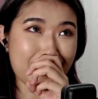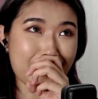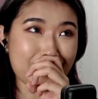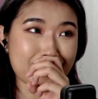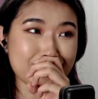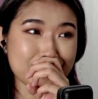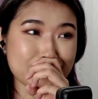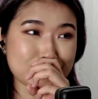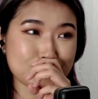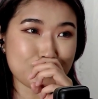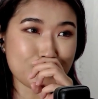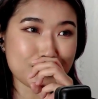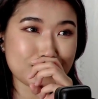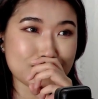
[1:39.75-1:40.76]
didn't
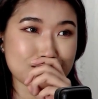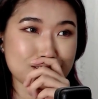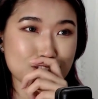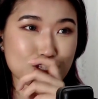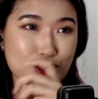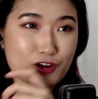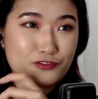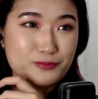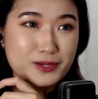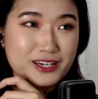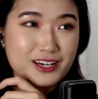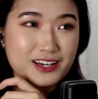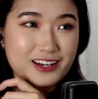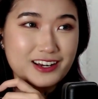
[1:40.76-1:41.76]
expect this soft
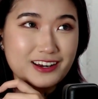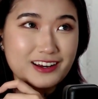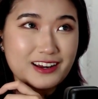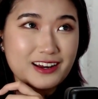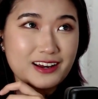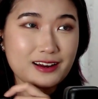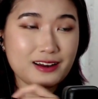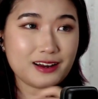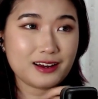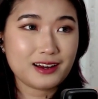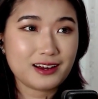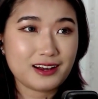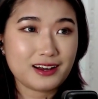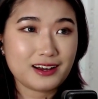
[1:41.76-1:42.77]
beginning.
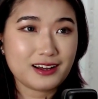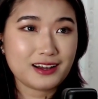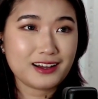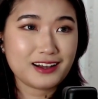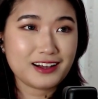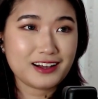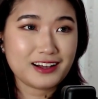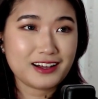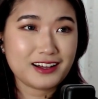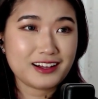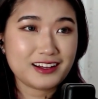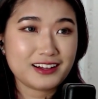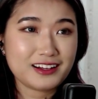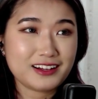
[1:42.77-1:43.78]

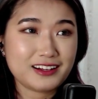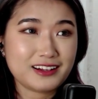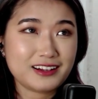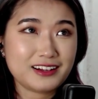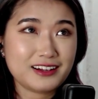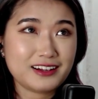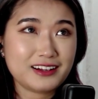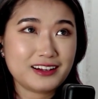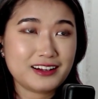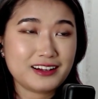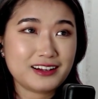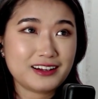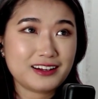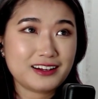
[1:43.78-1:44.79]

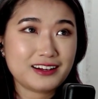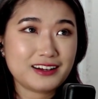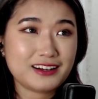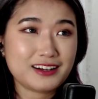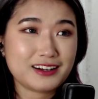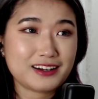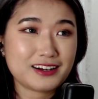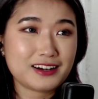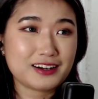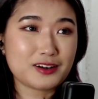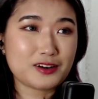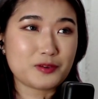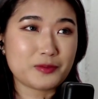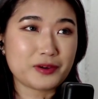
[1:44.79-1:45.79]

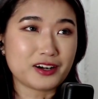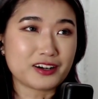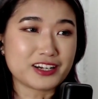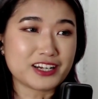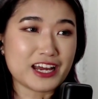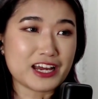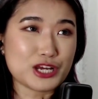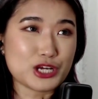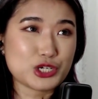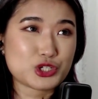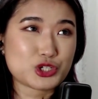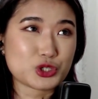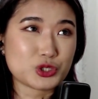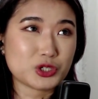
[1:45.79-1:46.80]
Oh my god, an
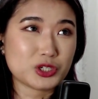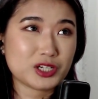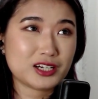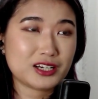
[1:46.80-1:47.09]
angel.